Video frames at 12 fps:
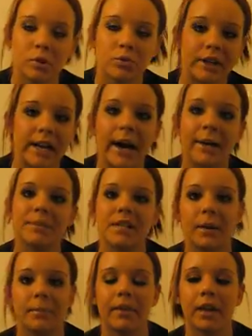rehab
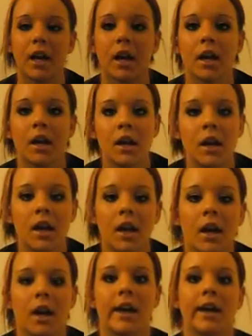type thing.
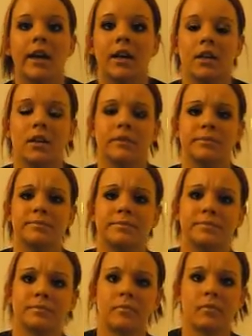And
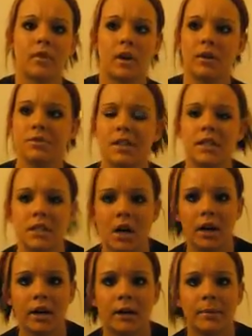I was kind of
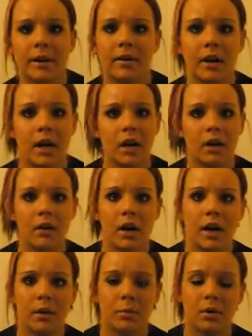talking about how
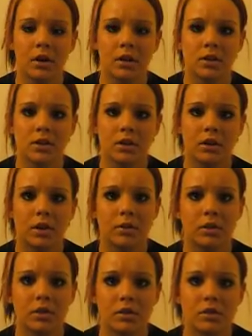I wanted to go
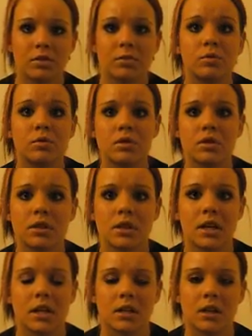to schools
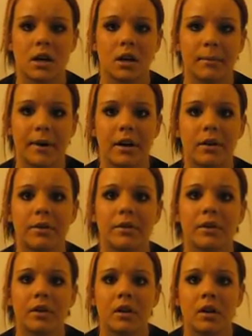and talk about
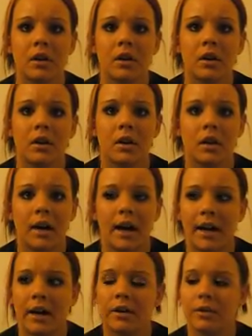
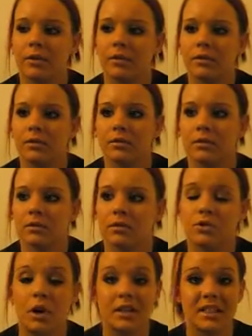how
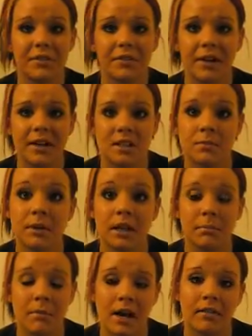drugs have affected
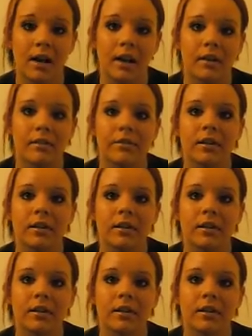me in my life.